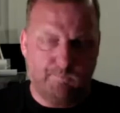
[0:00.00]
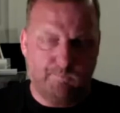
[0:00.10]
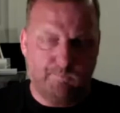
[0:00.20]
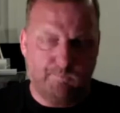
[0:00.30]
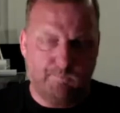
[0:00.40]

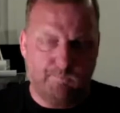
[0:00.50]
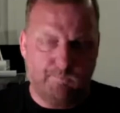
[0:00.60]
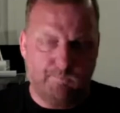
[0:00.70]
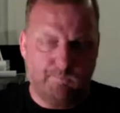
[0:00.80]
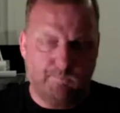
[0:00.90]

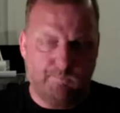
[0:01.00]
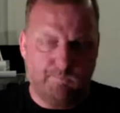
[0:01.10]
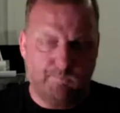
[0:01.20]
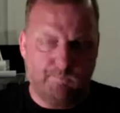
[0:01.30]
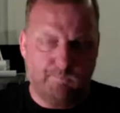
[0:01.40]

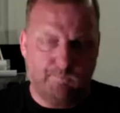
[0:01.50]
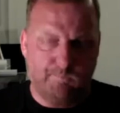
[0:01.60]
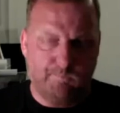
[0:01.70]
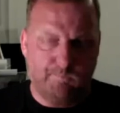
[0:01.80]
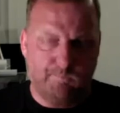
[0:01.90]

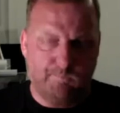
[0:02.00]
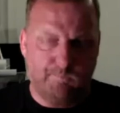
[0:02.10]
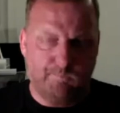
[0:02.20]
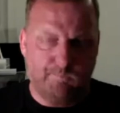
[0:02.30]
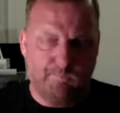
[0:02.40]

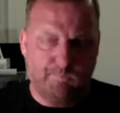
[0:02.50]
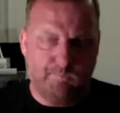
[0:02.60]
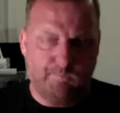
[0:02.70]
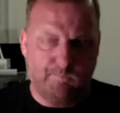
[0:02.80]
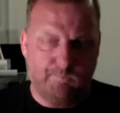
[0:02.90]

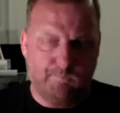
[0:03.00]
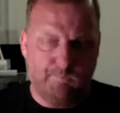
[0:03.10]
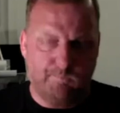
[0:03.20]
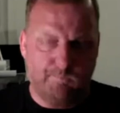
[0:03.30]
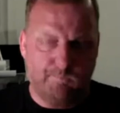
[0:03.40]

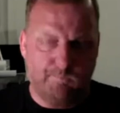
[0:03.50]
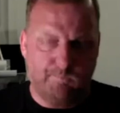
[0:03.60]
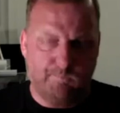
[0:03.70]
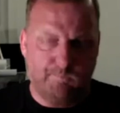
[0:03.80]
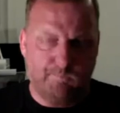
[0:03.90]

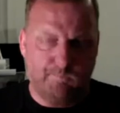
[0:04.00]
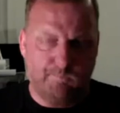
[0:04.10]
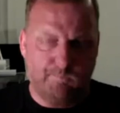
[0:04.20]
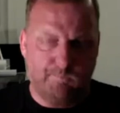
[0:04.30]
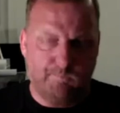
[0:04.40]

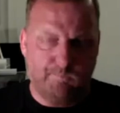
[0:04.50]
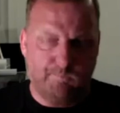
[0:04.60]
(silent)